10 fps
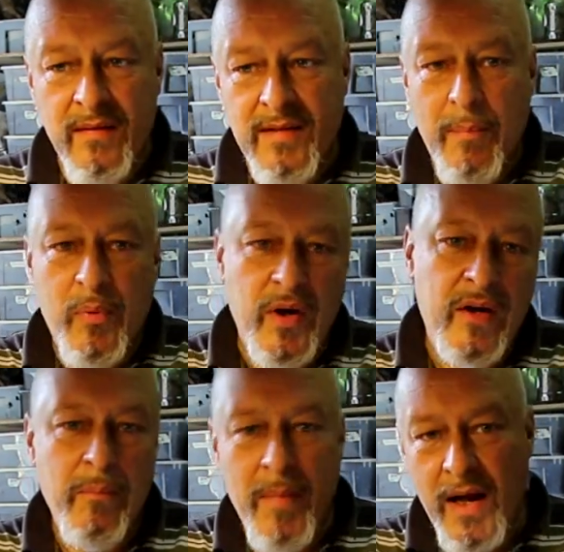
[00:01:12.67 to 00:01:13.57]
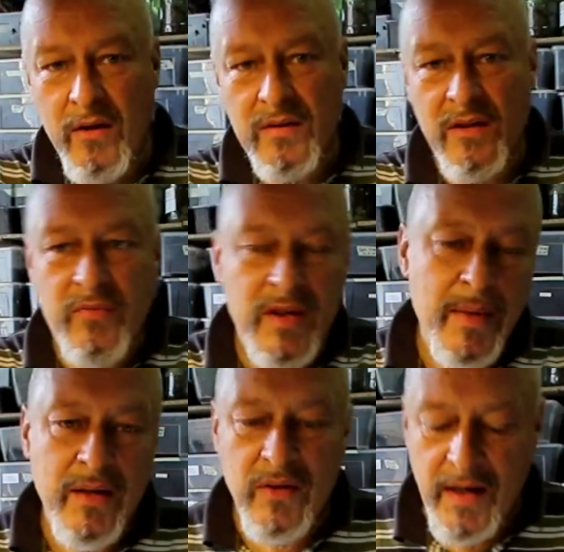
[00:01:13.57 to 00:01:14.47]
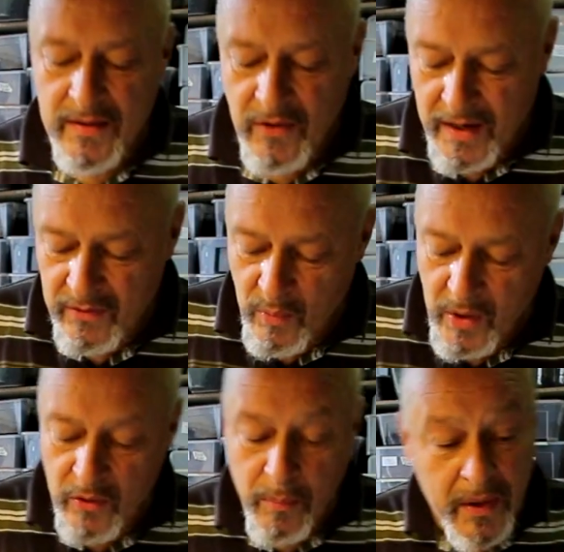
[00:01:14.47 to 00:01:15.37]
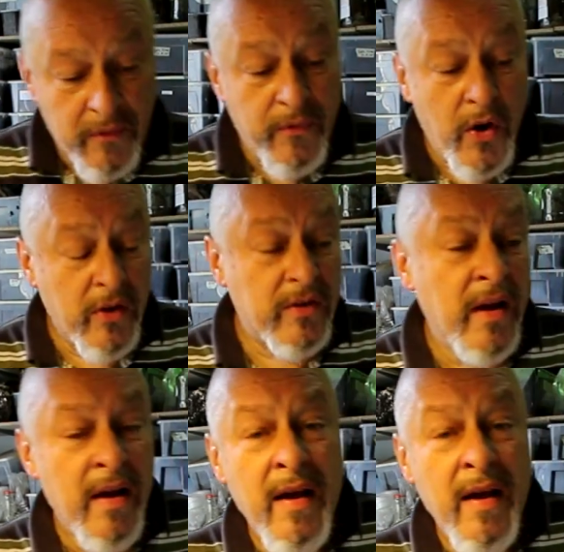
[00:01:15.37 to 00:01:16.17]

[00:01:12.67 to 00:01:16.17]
separate males and females later and so on so but first